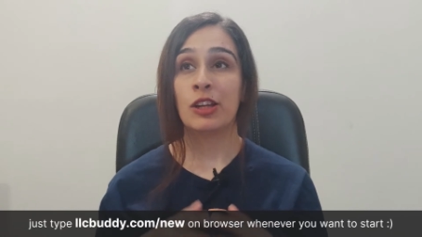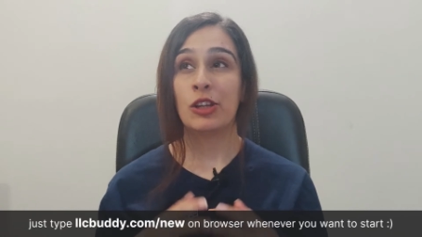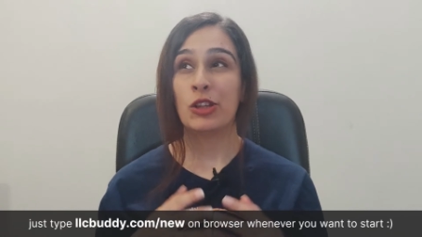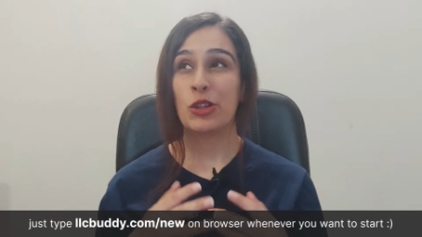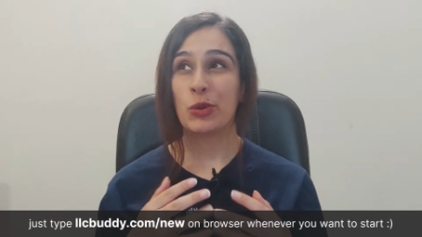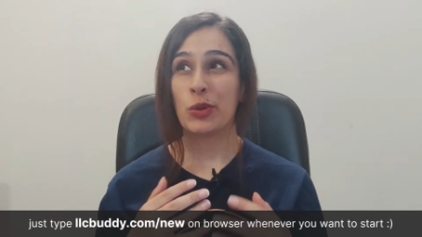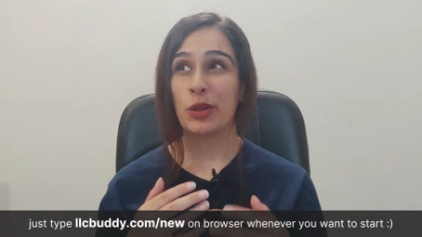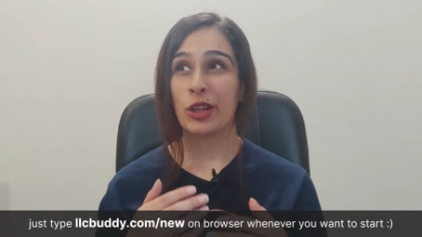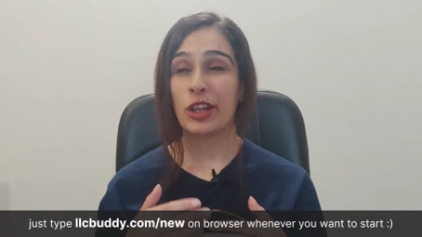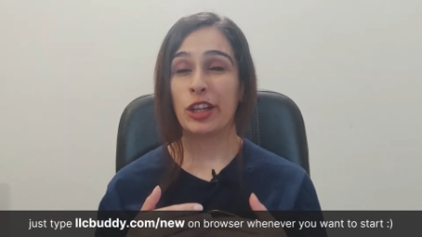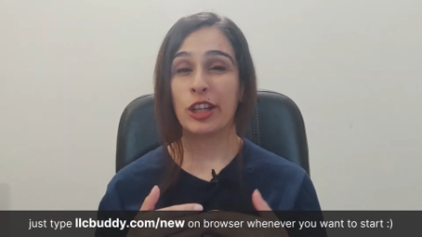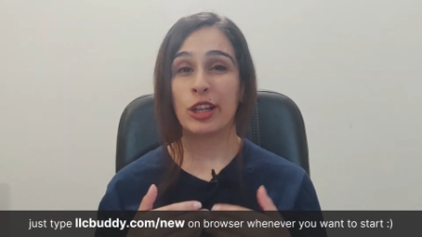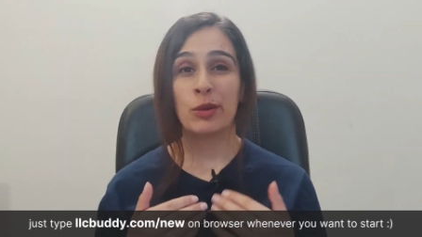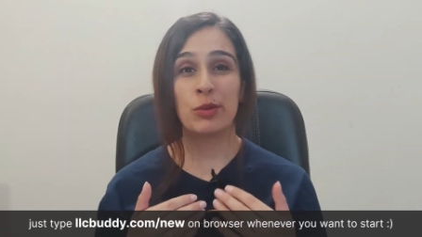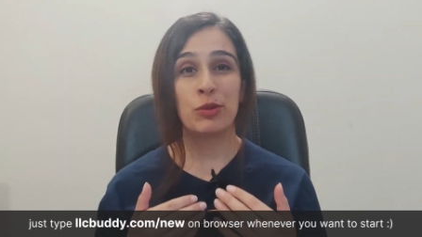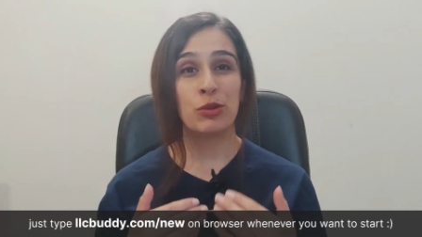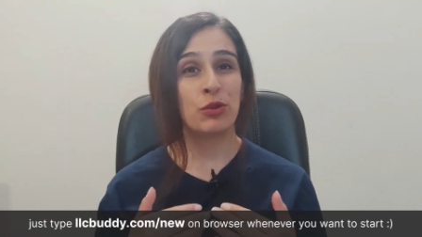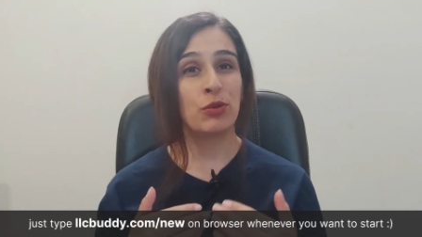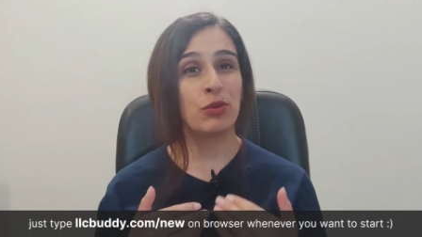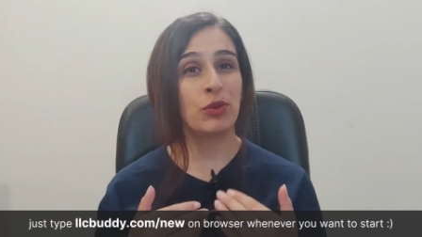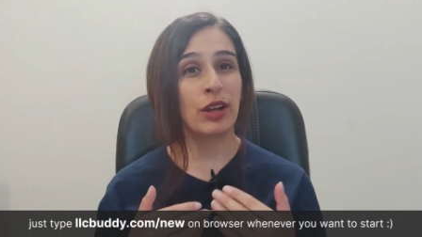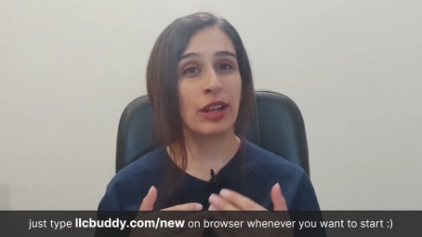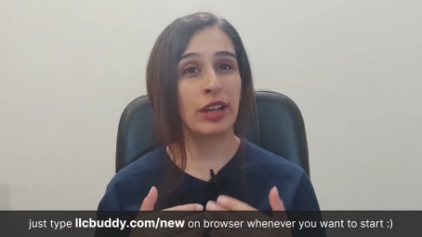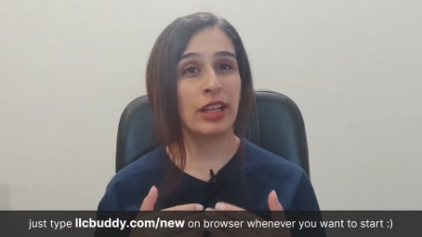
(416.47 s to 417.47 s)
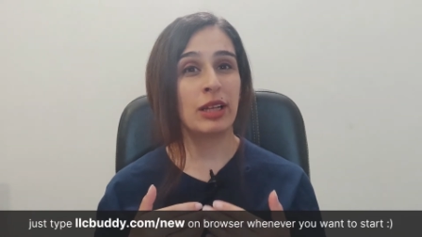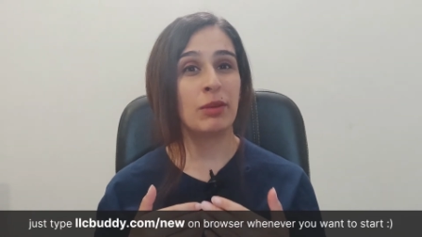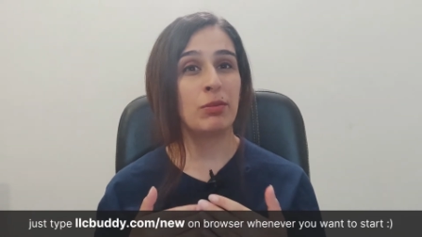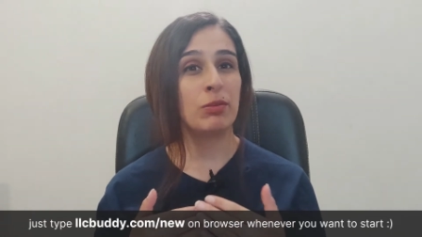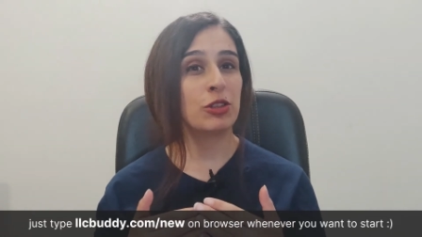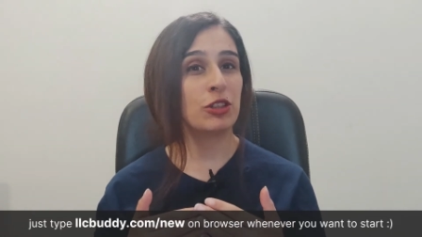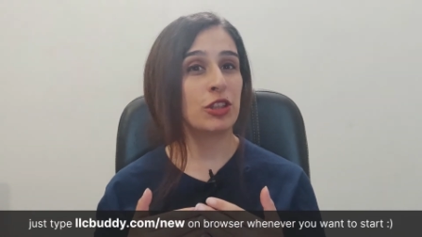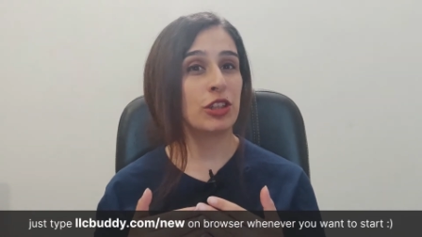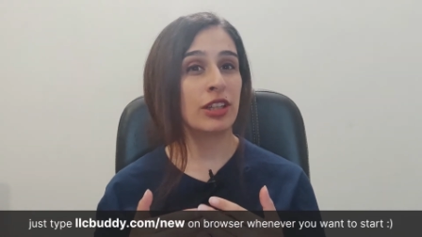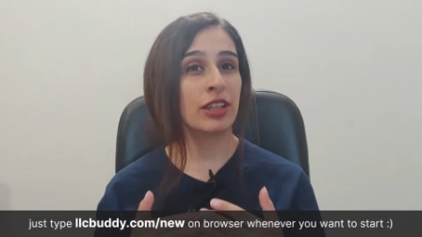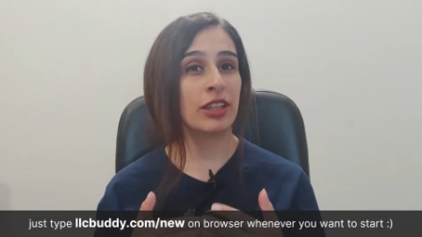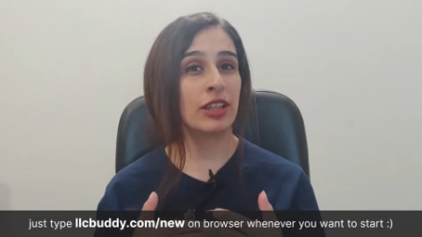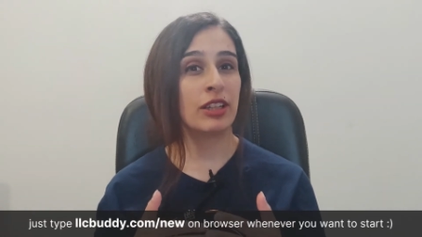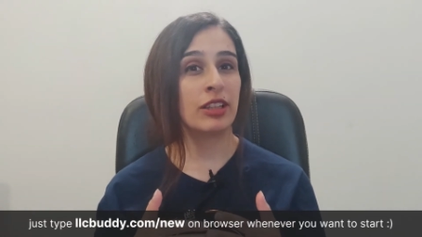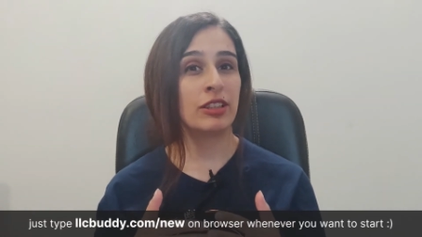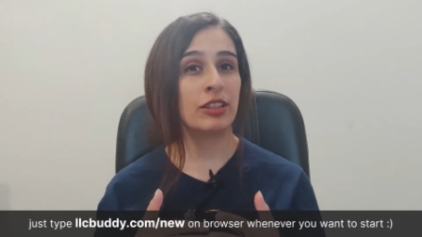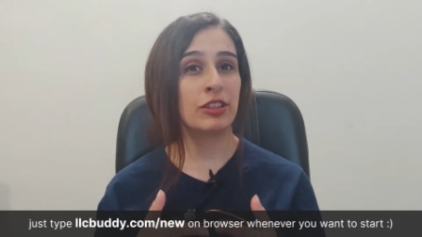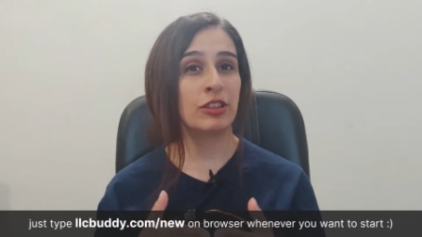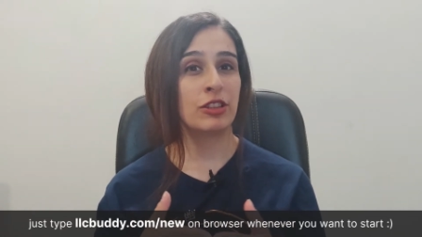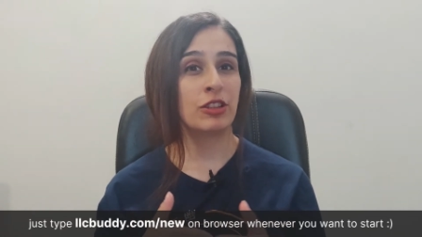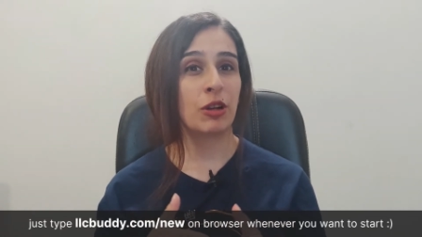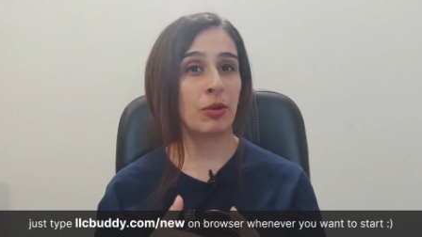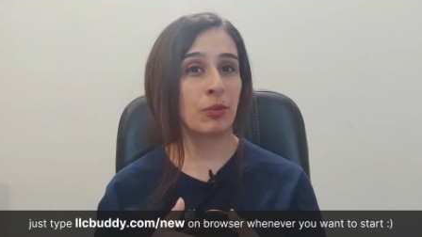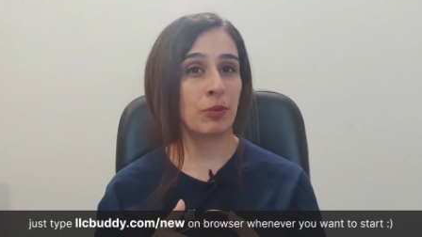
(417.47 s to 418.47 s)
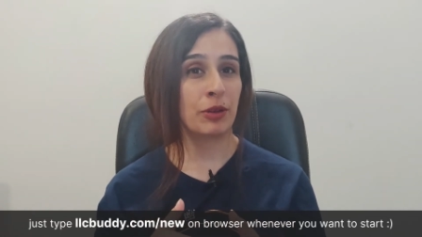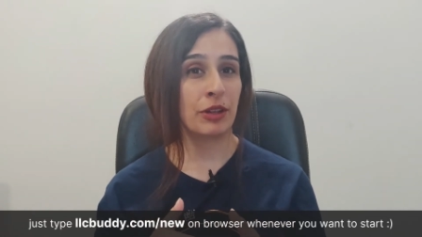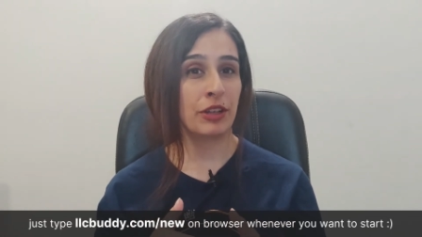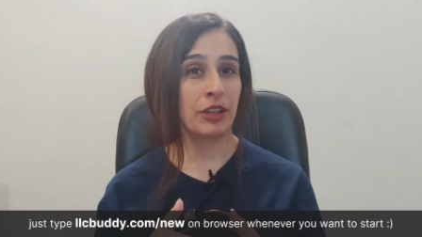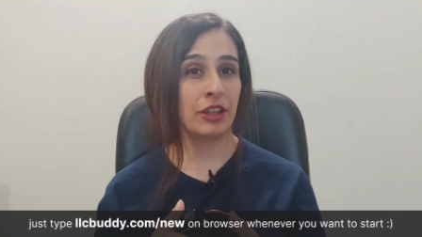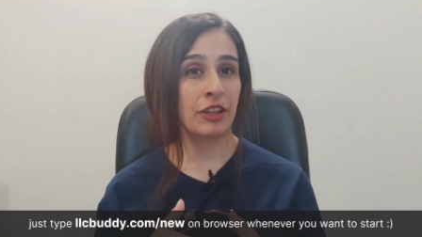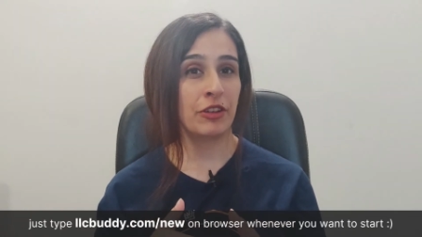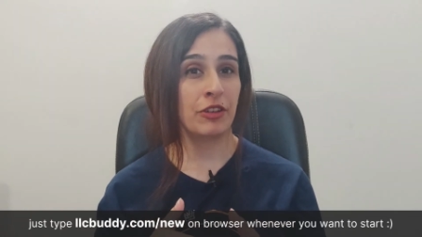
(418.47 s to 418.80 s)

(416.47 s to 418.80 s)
So when it comes to filing a Michigan LLC operating